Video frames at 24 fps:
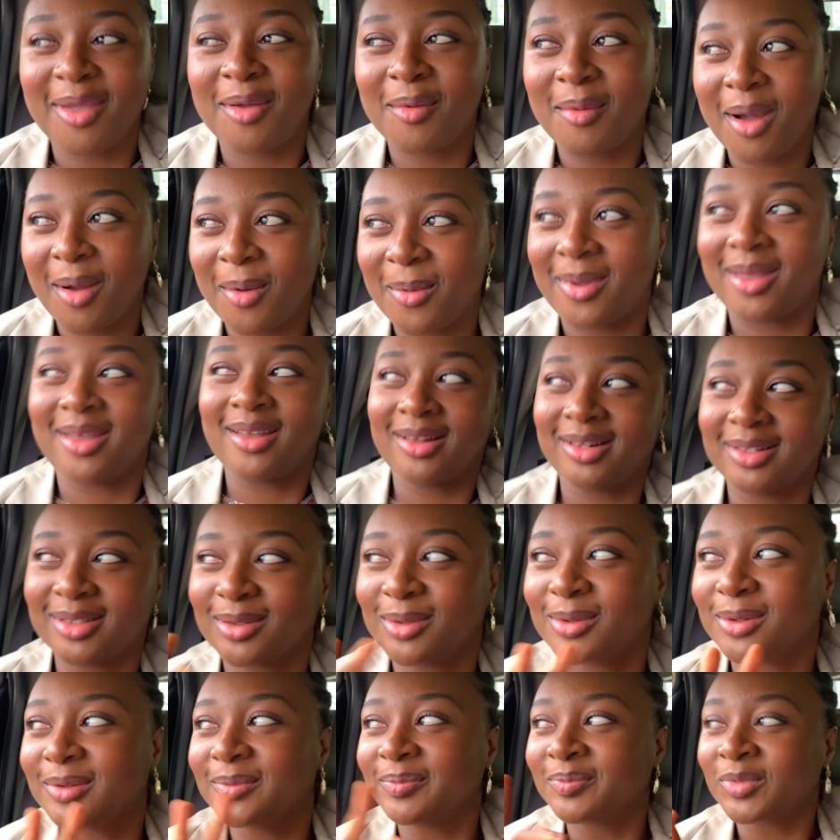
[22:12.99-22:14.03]
you awake?
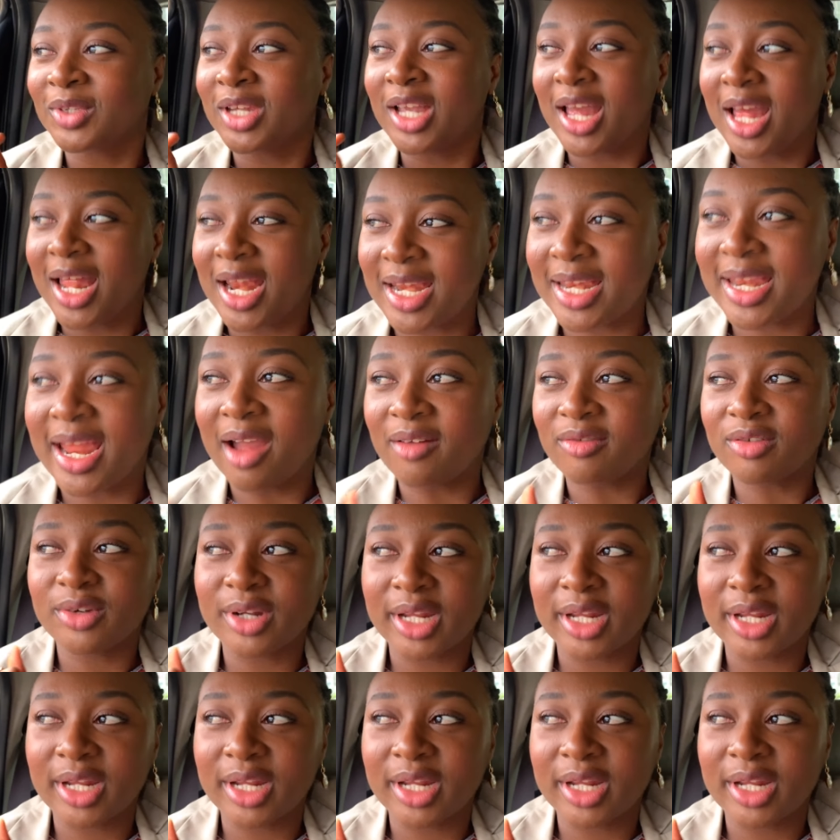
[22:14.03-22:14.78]
So never